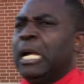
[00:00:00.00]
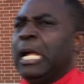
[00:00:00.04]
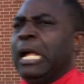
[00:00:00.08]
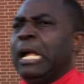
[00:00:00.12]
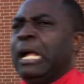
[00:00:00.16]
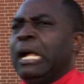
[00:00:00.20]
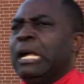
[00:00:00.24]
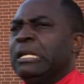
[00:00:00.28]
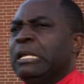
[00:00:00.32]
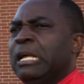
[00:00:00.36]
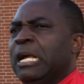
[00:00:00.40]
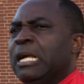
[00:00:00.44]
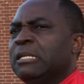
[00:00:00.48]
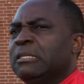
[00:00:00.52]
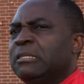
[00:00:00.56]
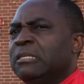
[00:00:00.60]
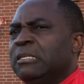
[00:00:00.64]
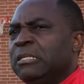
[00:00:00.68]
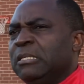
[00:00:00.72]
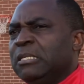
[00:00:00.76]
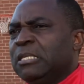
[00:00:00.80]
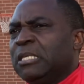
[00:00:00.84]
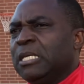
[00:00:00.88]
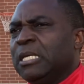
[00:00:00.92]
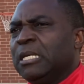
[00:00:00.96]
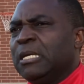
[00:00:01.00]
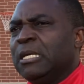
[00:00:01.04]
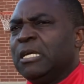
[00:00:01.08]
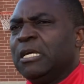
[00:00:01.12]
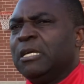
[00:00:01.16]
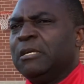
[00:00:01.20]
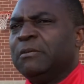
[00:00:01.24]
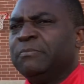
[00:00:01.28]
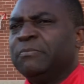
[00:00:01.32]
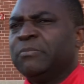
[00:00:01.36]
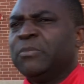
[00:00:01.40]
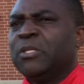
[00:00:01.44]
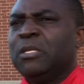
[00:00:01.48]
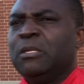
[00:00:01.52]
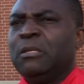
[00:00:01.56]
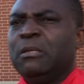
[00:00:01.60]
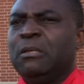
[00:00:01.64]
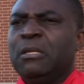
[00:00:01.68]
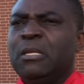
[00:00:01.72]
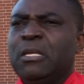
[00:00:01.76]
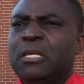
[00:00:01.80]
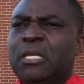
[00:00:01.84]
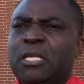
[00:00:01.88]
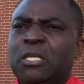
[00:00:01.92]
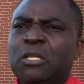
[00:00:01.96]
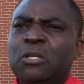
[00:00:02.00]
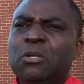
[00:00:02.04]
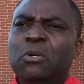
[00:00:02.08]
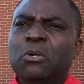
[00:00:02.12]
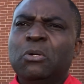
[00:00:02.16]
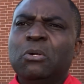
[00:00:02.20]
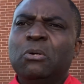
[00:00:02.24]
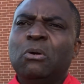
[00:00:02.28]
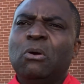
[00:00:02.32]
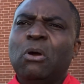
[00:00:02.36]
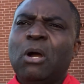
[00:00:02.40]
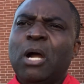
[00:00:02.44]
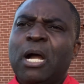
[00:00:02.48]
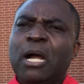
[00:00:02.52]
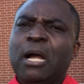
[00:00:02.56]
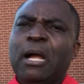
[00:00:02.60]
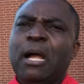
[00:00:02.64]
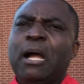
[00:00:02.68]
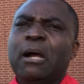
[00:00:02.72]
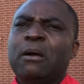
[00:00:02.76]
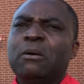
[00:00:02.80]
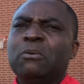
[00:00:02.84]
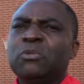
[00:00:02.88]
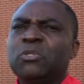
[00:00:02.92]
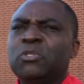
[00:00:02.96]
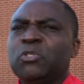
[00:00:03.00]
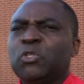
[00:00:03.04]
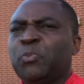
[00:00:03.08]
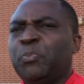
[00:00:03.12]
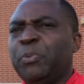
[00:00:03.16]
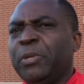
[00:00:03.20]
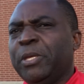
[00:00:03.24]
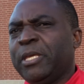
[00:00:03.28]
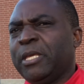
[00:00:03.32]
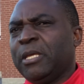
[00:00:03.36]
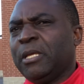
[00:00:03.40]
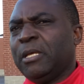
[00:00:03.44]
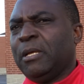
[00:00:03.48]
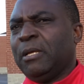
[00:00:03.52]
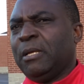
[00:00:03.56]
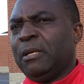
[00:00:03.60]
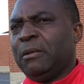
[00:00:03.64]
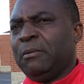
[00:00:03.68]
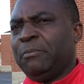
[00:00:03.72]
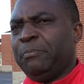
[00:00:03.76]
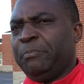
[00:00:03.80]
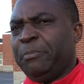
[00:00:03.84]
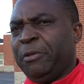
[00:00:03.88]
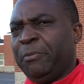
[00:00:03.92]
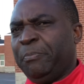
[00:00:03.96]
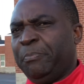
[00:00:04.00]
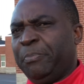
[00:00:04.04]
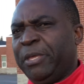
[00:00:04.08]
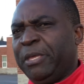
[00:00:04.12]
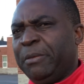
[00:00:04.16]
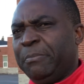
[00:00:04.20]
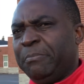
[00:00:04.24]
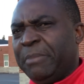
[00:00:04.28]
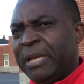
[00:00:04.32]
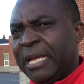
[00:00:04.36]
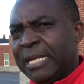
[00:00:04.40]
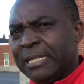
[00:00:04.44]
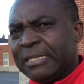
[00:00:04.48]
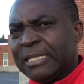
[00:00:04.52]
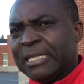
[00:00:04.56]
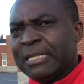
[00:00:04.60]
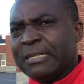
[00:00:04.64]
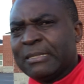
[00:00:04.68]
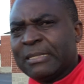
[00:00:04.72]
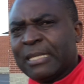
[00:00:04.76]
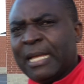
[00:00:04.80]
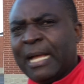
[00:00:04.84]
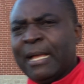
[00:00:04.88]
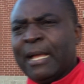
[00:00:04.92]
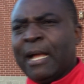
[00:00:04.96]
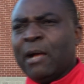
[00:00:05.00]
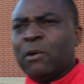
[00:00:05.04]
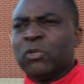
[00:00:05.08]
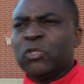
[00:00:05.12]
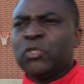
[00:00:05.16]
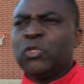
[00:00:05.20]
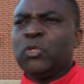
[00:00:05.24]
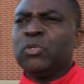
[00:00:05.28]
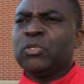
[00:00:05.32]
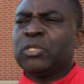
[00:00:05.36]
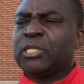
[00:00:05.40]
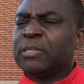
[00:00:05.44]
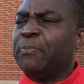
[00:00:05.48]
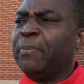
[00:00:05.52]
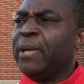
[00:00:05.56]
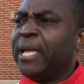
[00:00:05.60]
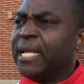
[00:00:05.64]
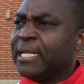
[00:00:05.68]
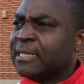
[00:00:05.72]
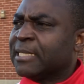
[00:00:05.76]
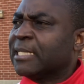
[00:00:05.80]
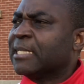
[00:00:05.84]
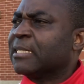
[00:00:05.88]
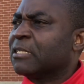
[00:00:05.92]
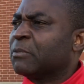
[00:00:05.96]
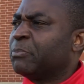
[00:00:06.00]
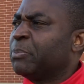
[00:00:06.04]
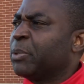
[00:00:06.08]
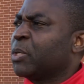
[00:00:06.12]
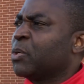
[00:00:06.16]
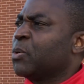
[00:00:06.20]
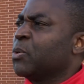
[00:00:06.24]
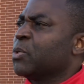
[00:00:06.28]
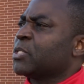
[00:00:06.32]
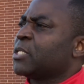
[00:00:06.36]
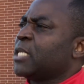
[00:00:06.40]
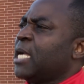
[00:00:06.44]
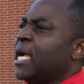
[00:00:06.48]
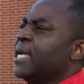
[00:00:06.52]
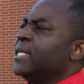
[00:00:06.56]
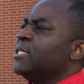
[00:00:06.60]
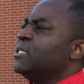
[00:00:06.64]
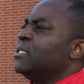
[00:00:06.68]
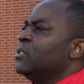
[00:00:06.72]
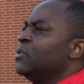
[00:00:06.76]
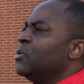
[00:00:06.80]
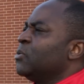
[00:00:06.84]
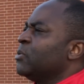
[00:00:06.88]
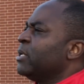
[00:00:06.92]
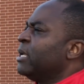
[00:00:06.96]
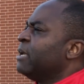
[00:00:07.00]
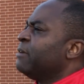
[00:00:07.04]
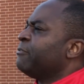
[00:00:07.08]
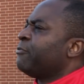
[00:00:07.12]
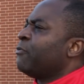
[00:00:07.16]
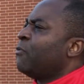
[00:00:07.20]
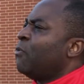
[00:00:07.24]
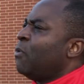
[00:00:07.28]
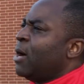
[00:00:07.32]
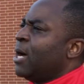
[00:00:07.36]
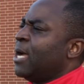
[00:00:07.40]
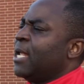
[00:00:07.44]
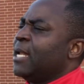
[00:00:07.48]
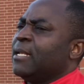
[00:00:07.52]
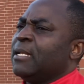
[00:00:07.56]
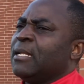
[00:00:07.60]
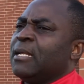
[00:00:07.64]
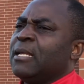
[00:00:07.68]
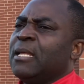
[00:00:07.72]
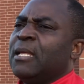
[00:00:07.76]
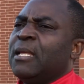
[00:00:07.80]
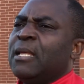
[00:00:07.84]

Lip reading: I think you know, I would speak being mentors. I would use mentors because I did not have one.